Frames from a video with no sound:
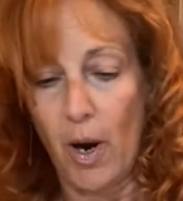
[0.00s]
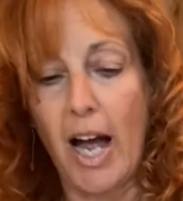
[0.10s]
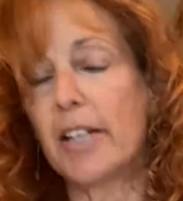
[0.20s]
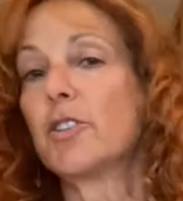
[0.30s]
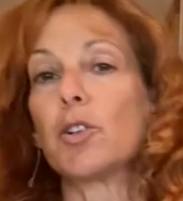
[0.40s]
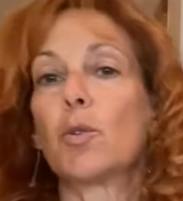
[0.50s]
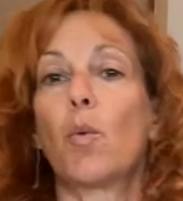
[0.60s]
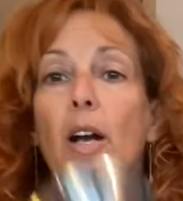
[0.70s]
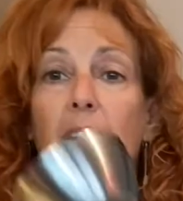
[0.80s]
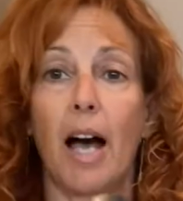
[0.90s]
I do
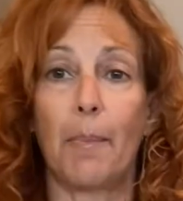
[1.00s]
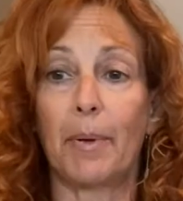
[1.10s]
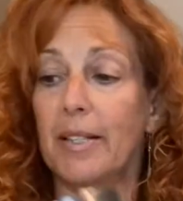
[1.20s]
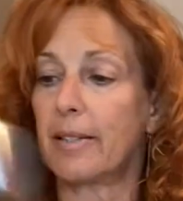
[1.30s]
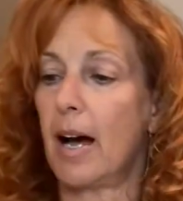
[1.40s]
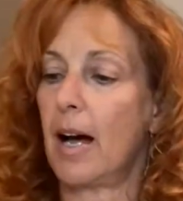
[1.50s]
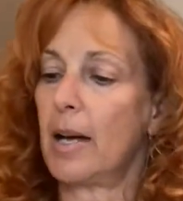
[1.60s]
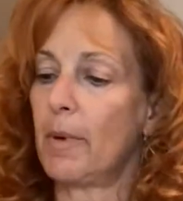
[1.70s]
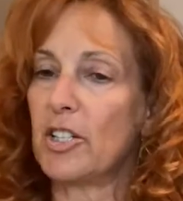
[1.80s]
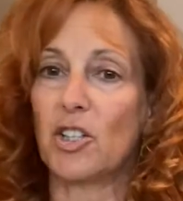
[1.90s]
1 cup at a
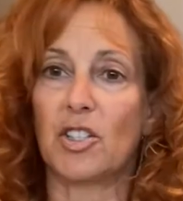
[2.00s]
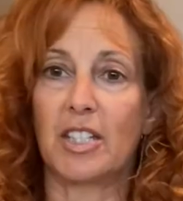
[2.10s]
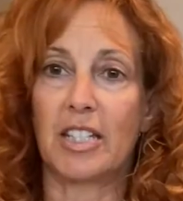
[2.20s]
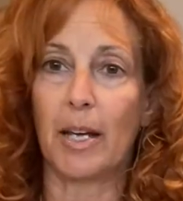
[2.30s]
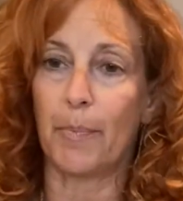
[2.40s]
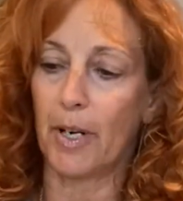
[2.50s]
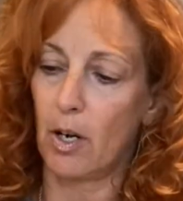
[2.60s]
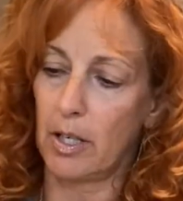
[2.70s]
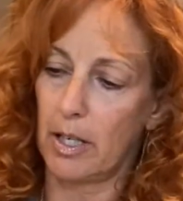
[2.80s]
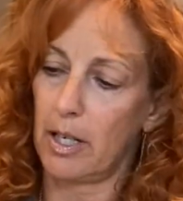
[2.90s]
time. I just dip it
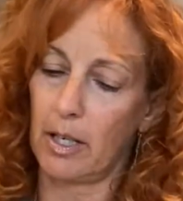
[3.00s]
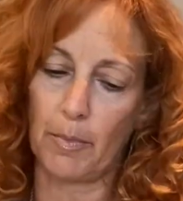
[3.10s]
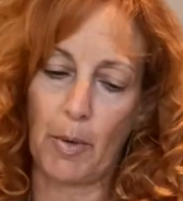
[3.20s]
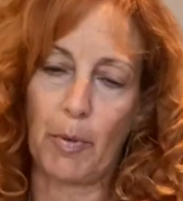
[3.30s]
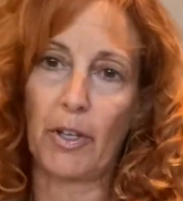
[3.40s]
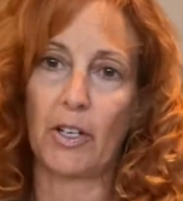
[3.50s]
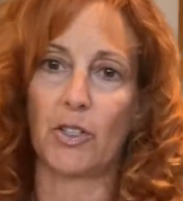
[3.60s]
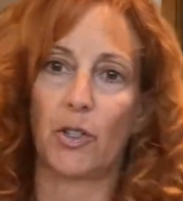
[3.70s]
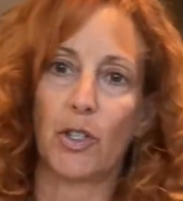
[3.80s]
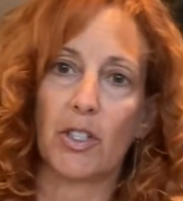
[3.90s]
on, here, I'm gonna put it here
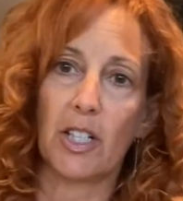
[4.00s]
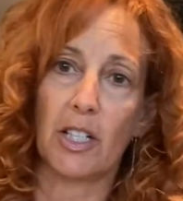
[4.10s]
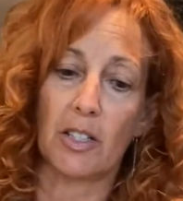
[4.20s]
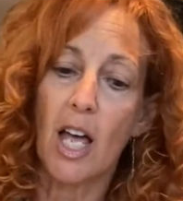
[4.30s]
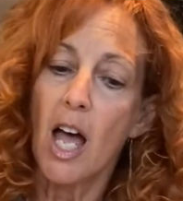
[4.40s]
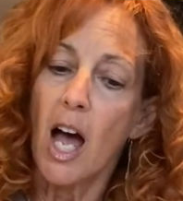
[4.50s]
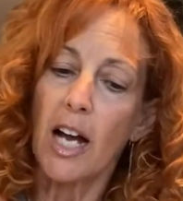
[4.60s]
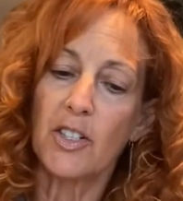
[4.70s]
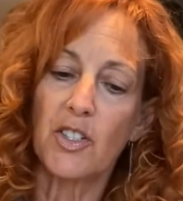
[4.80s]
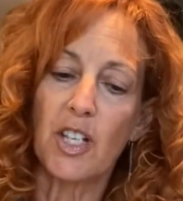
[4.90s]
so you can see this.
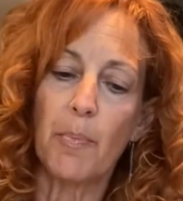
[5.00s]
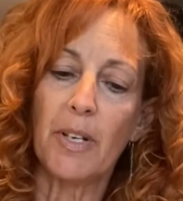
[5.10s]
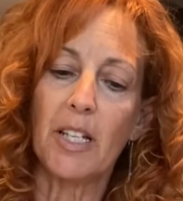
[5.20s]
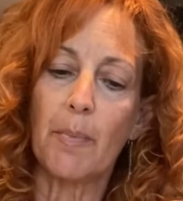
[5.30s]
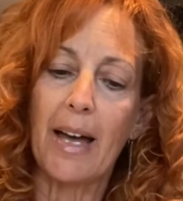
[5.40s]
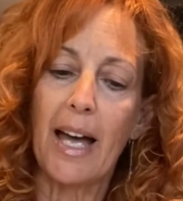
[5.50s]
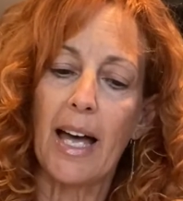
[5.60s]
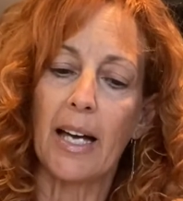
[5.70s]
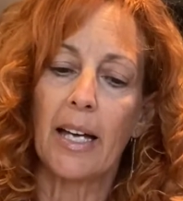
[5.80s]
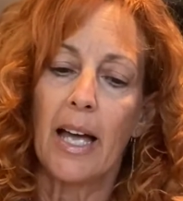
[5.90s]
I just dip it in the
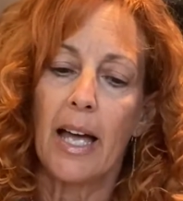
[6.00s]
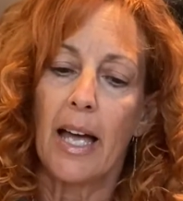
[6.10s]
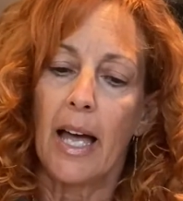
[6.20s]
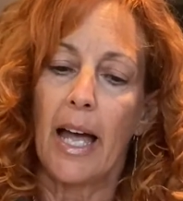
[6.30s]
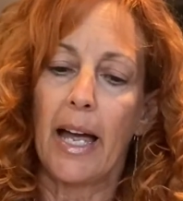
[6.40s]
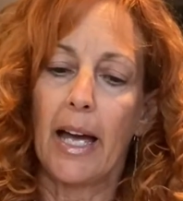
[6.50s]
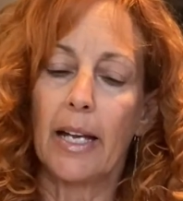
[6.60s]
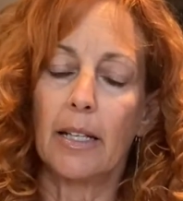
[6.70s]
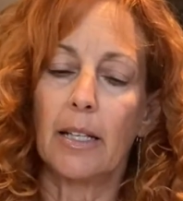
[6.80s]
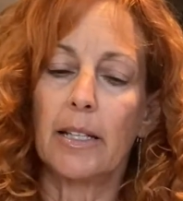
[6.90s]
bag.
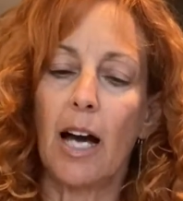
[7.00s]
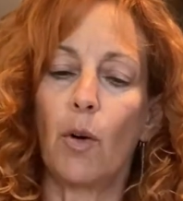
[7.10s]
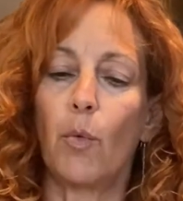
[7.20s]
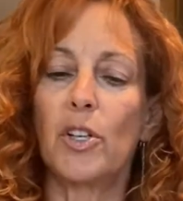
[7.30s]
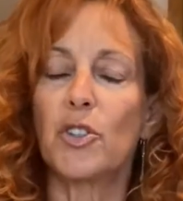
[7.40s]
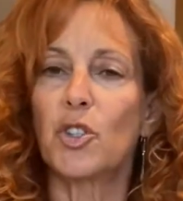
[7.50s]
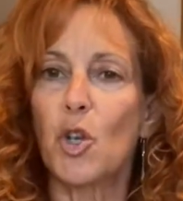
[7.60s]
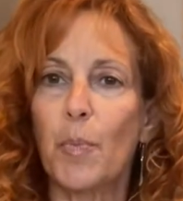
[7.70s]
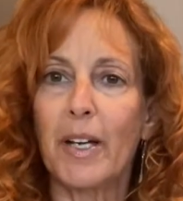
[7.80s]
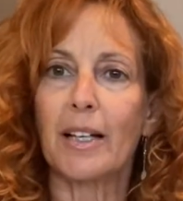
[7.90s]
And now when you're
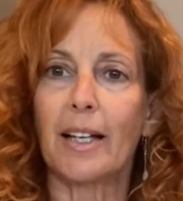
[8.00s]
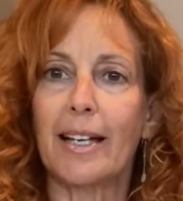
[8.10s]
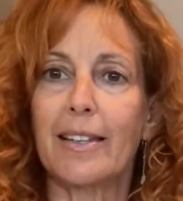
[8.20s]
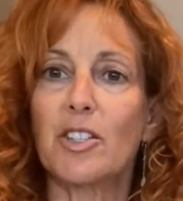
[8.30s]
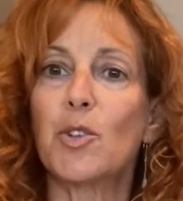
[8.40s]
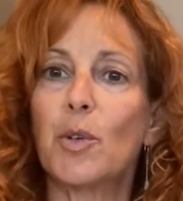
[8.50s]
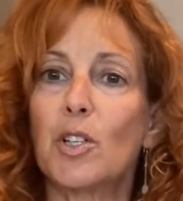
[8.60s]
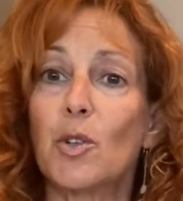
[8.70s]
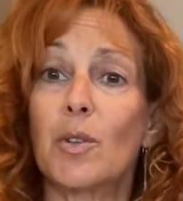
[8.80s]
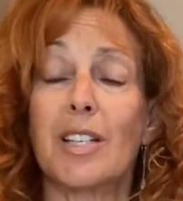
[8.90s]
scooping it like this, you can
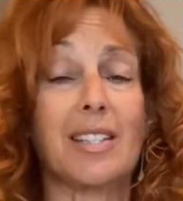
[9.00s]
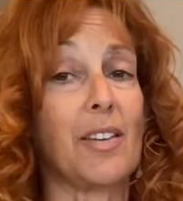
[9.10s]
do this.